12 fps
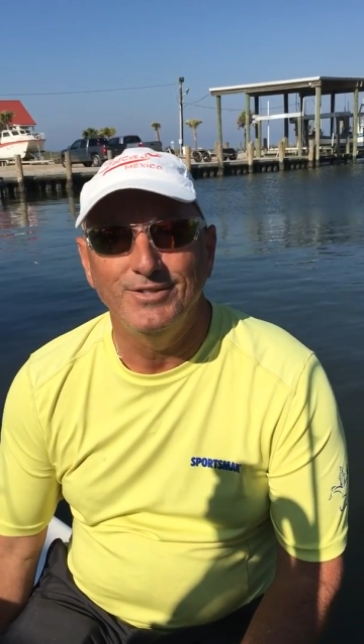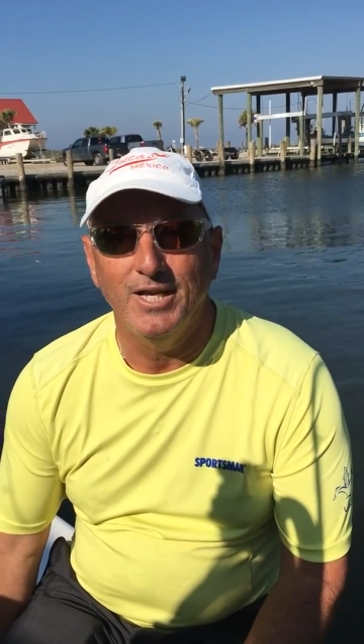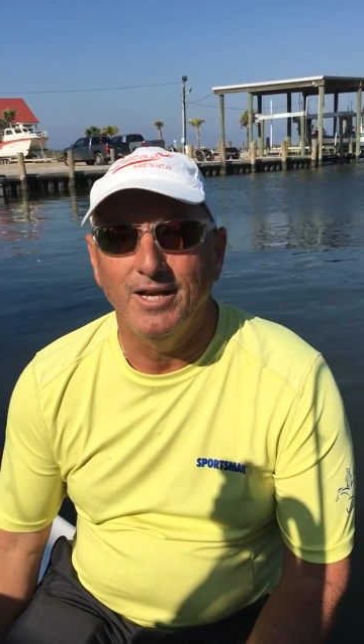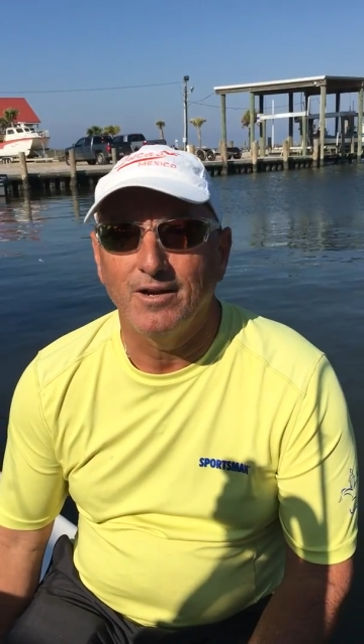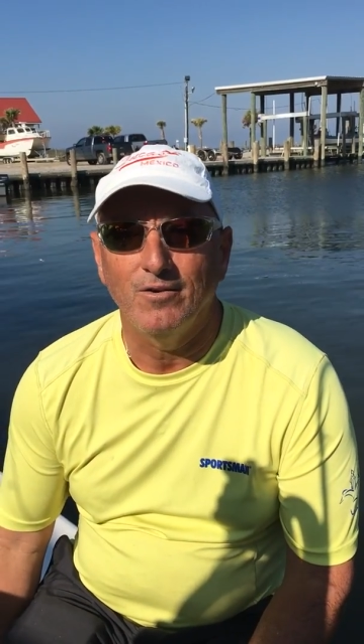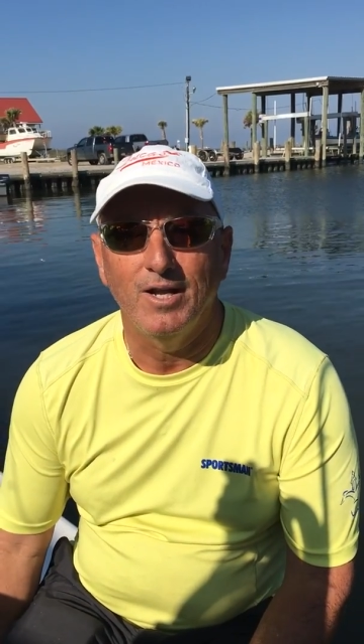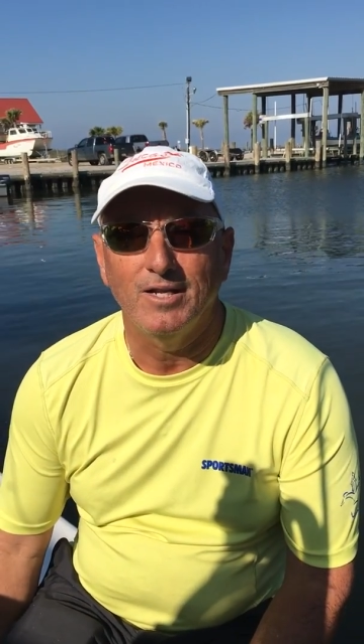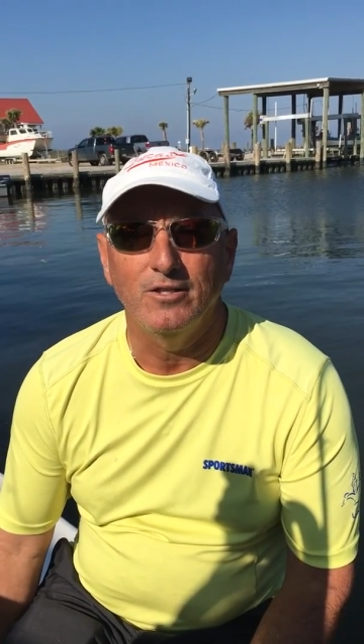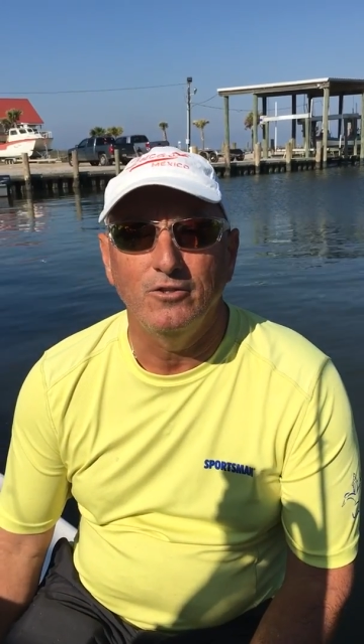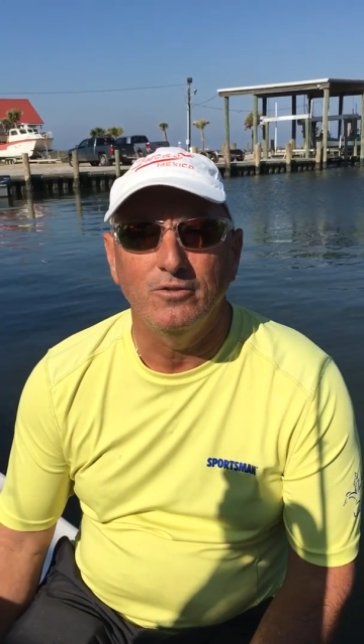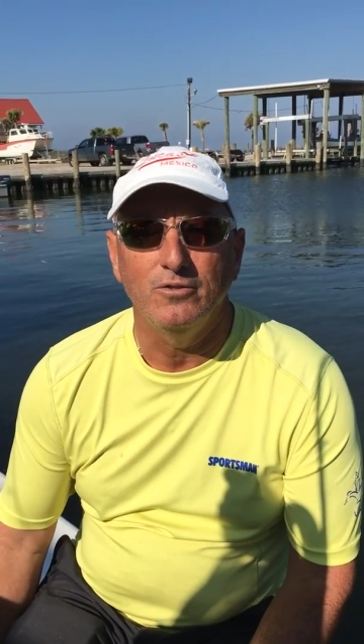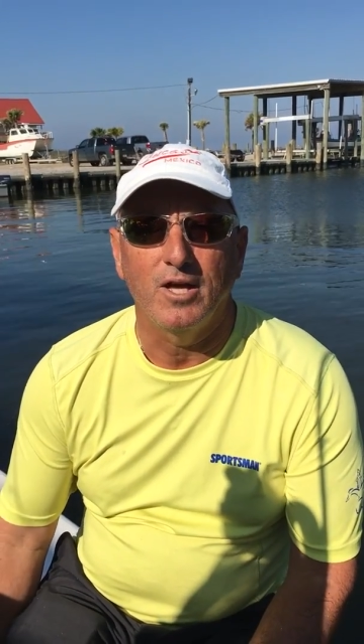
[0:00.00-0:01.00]
Yeah, I
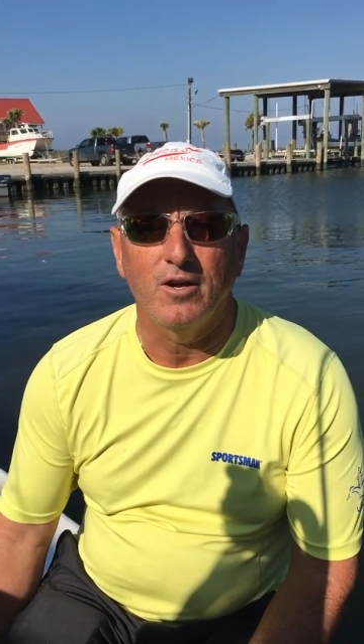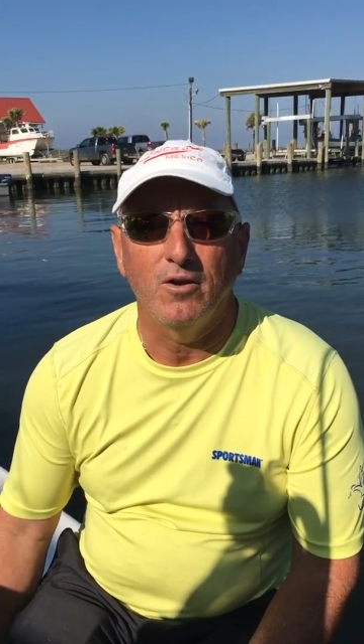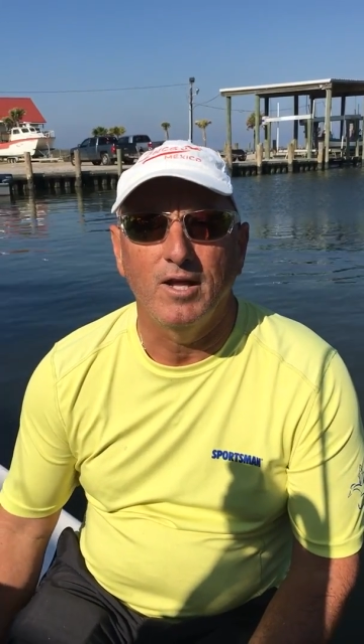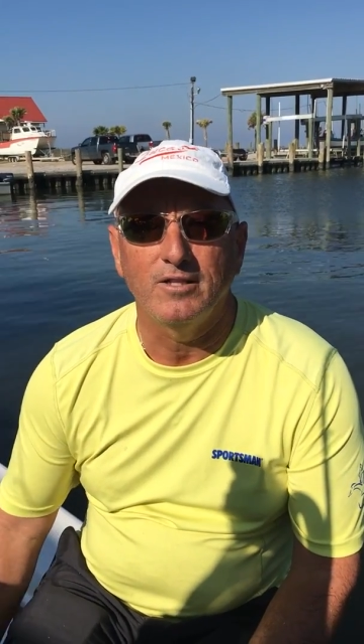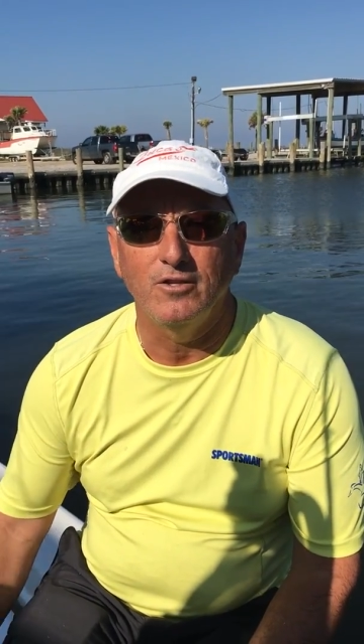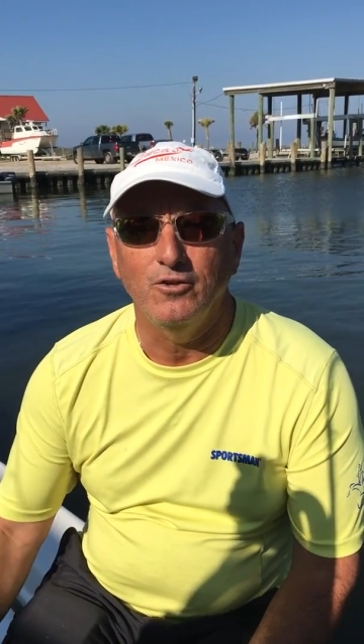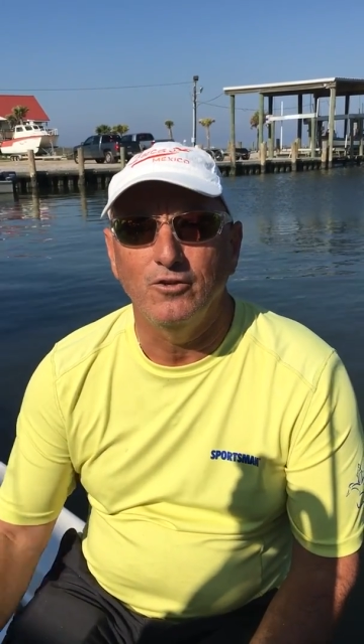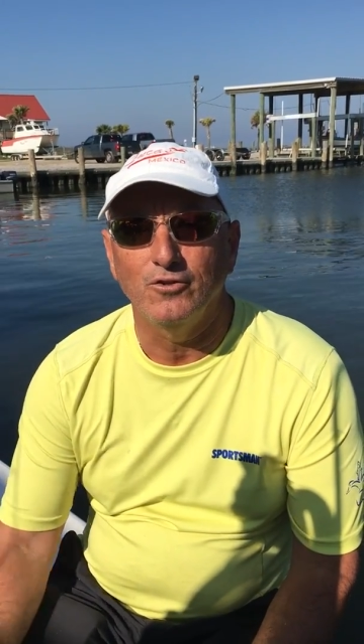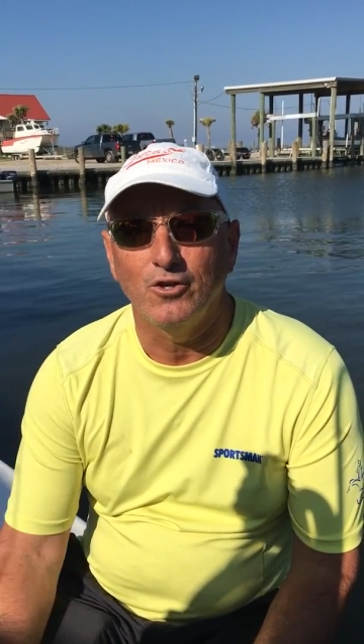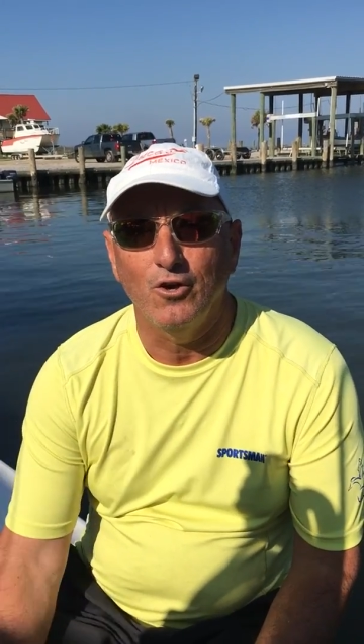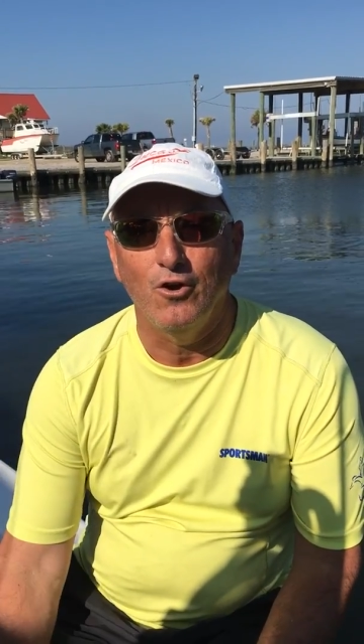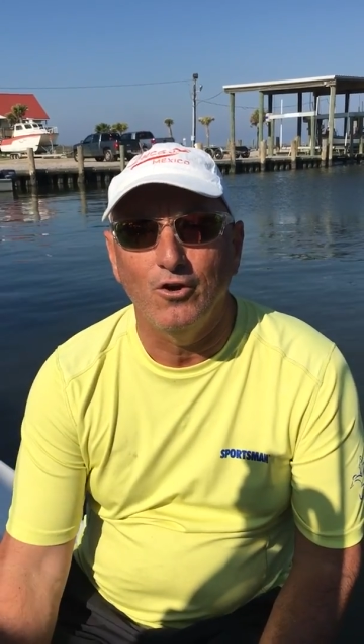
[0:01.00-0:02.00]
don't like to use
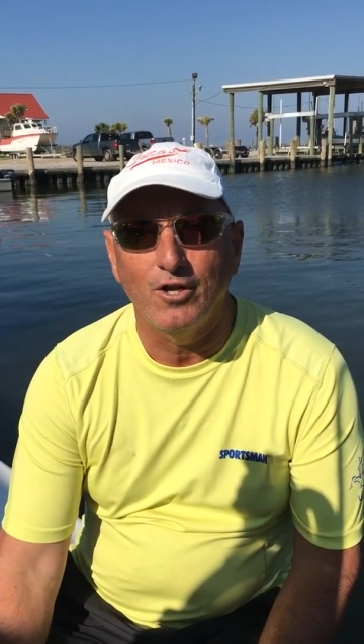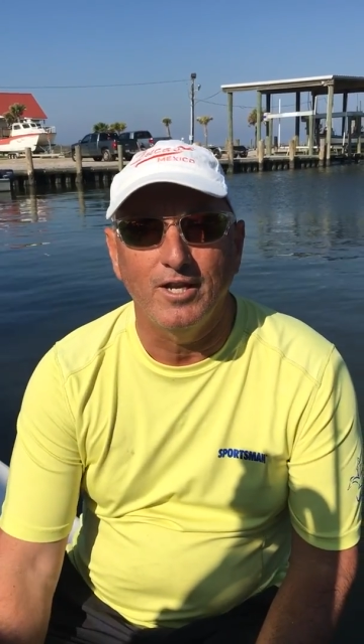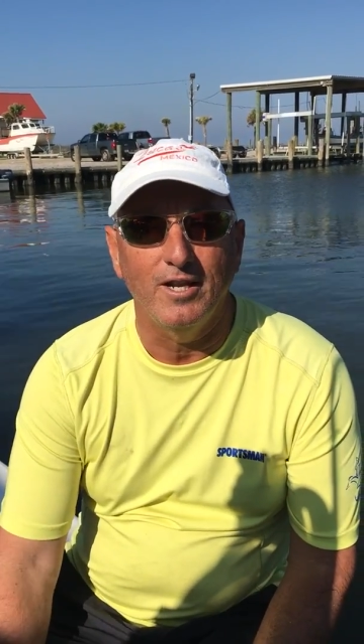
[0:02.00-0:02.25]
a cork,